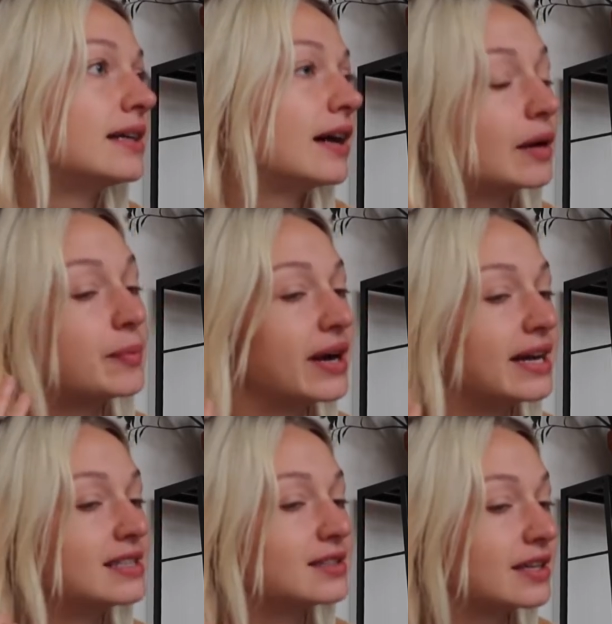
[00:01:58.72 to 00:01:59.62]
our
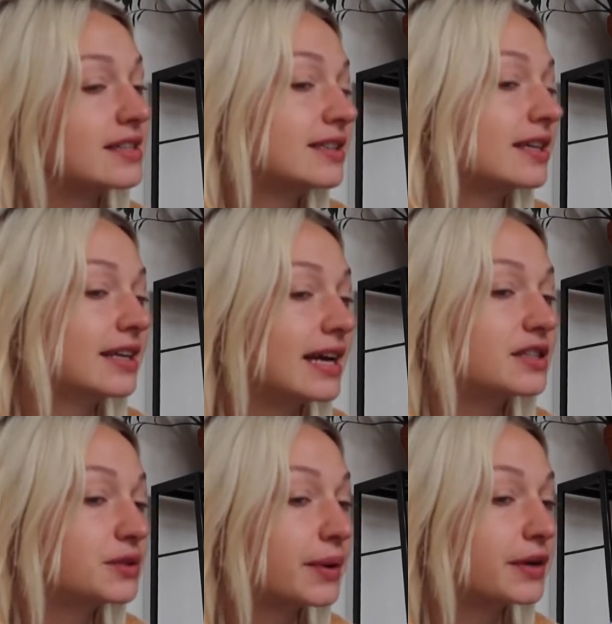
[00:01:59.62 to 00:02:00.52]
brain is starting to connect
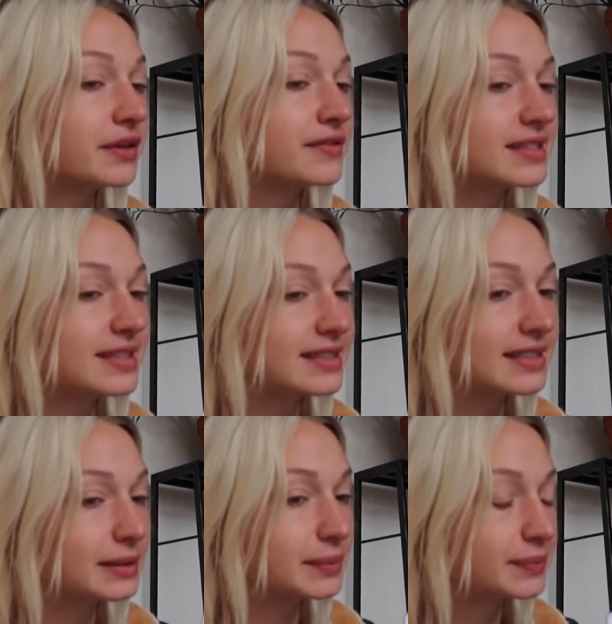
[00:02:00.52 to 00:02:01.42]
to our nervous
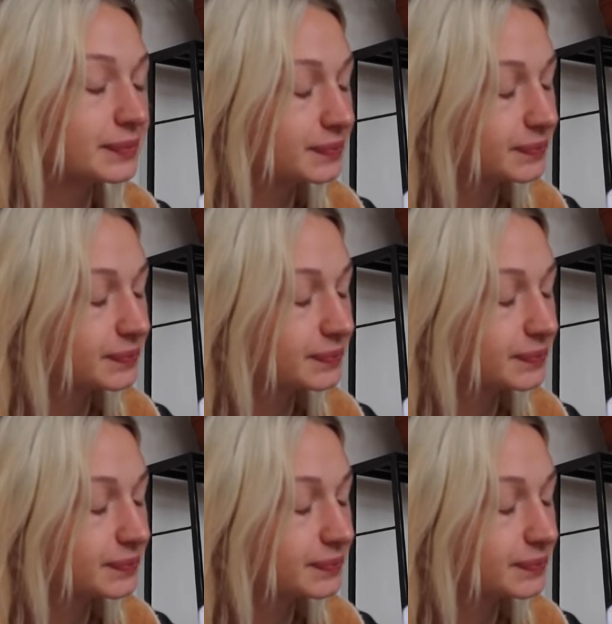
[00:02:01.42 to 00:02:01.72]
system.